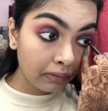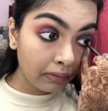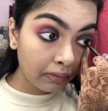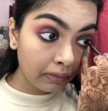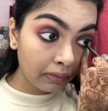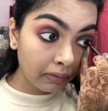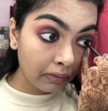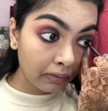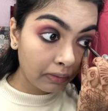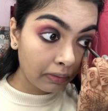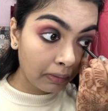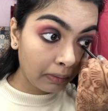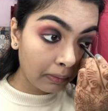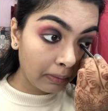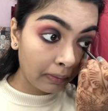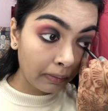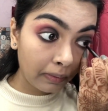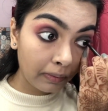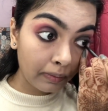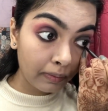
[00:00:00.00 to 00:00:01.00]

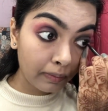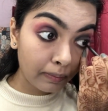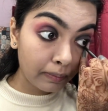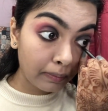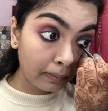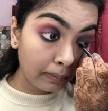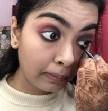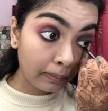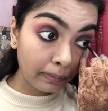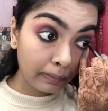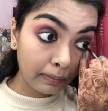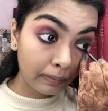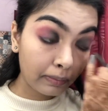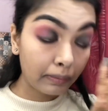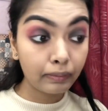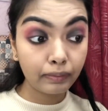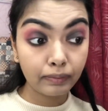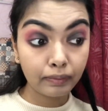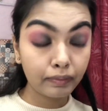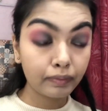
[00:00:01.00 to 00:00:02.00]
No one is speaking in this clip.